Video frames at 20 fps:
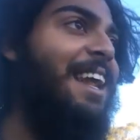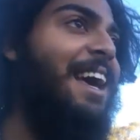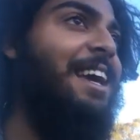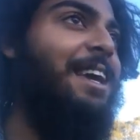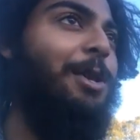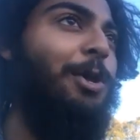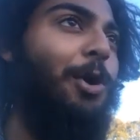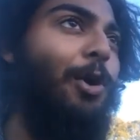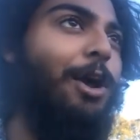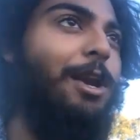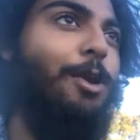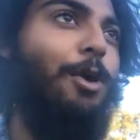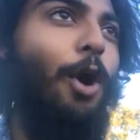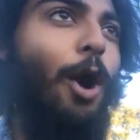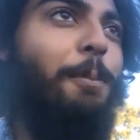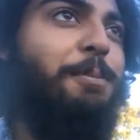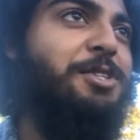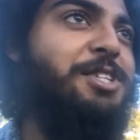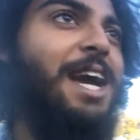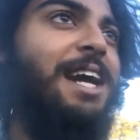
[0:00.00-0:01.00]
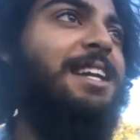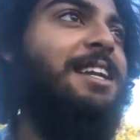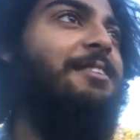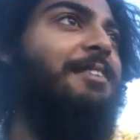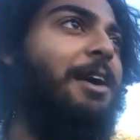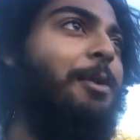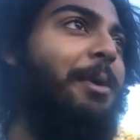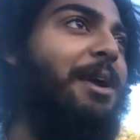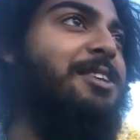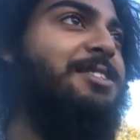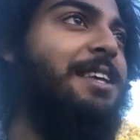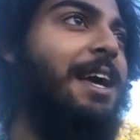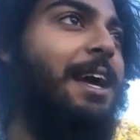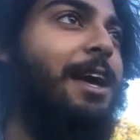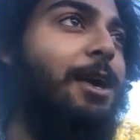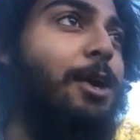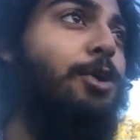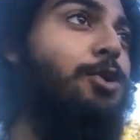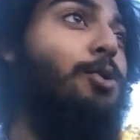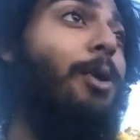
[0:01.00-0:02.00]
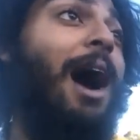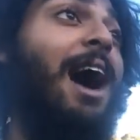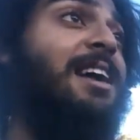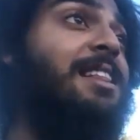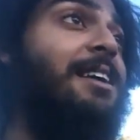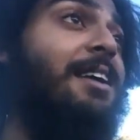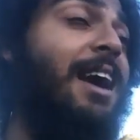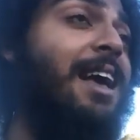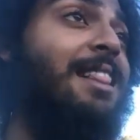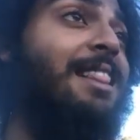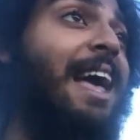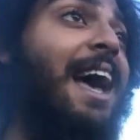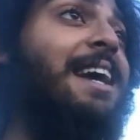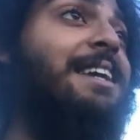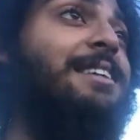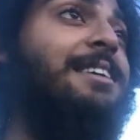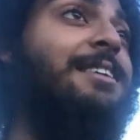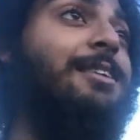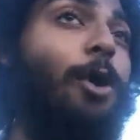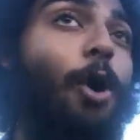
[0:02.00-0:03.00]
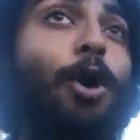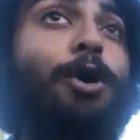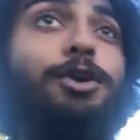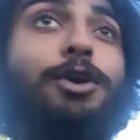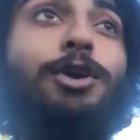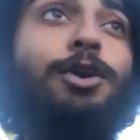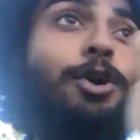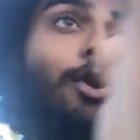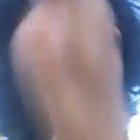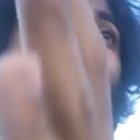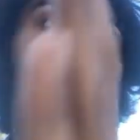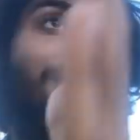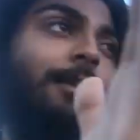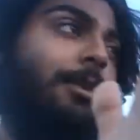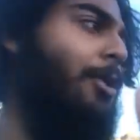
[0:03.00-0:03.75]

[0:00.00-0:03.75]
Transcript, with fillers: like you know an objective. Like where it's like you're either enlightened yeah. or you're not.